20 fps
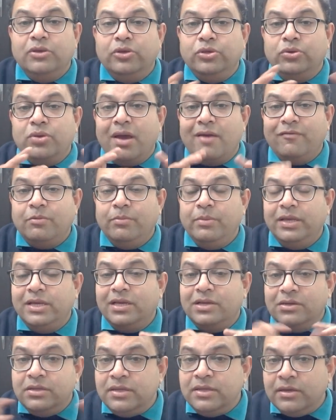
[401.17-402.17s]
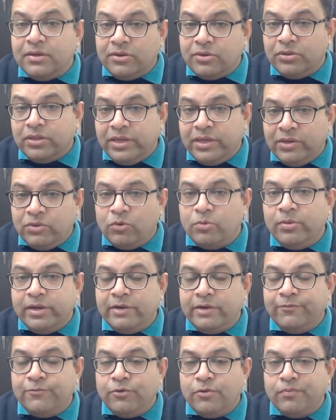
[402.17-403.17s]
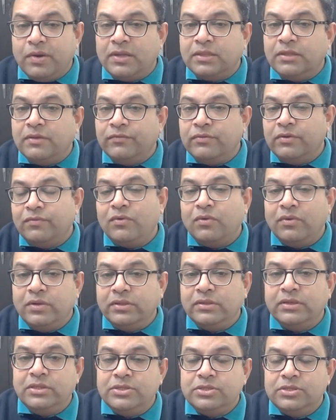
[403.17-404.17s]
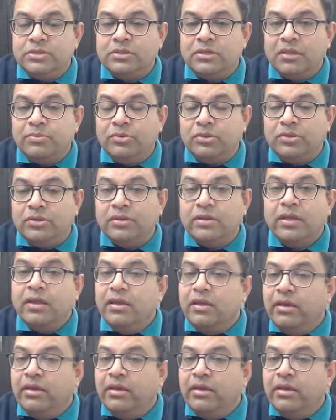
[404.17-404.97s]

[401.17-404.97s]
You have to be clear on the Noble Eightfold Path if you are following the teachings of the Buddha.